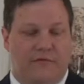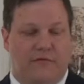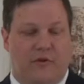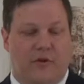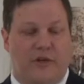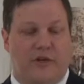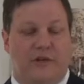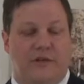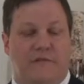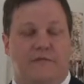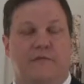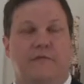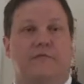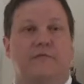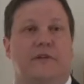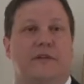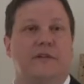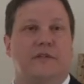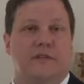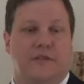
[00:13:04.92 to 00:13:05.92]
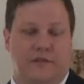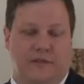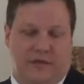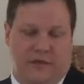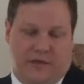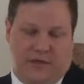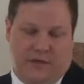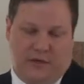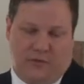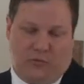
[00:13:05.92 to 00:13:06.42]
for a very different reason,
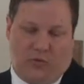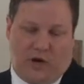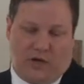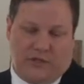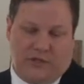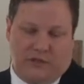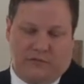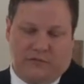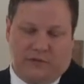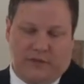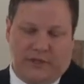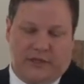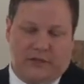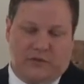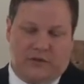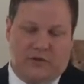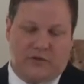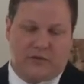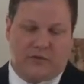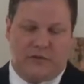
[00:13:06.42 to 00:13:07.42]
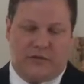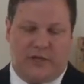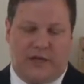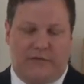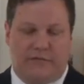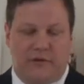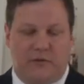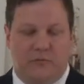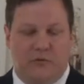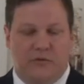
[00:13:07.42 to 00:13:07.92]
watching very
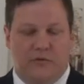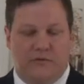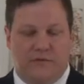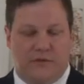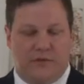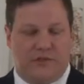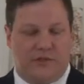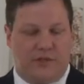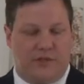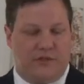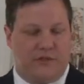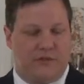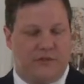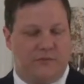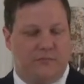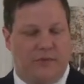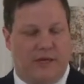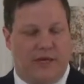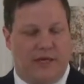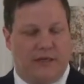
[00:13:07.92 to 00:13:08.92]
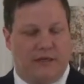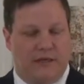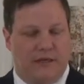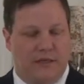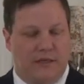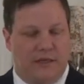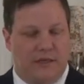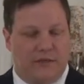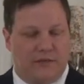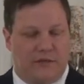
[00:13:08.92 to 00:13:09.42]
closely every move this Jesus made,
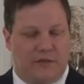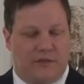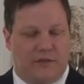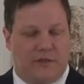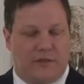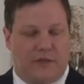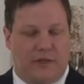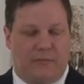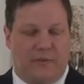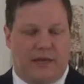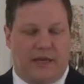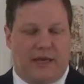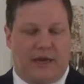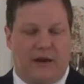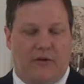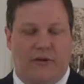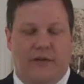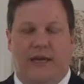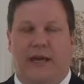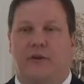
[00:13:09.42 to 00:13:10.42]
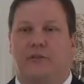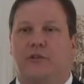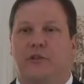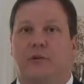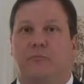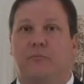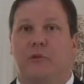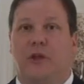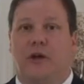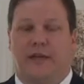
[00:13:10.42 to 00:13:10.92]
such that they may carry out
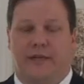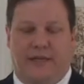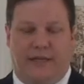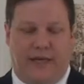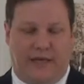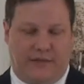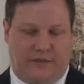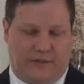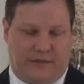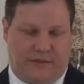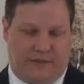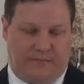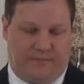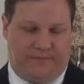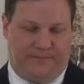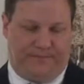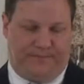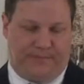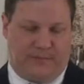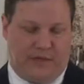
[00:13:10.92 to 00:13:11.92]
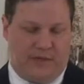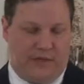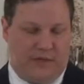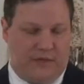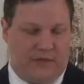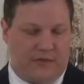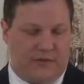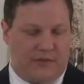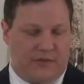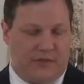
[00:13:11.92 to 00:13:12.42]
their plot against him.
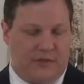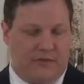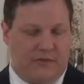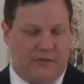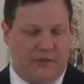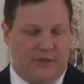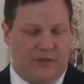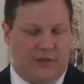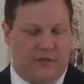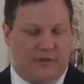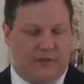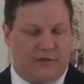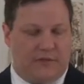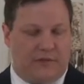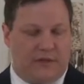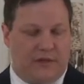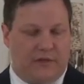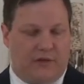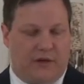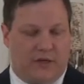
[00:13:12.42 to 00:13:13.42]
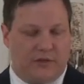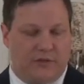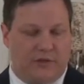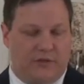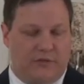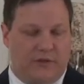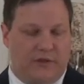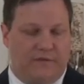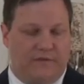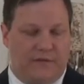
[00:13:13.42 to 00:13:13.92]
Still, in their
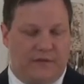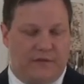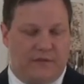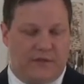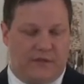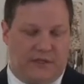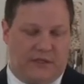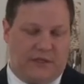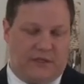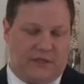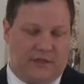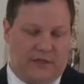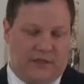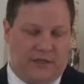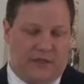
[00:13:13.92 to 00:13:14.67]
theological infancy,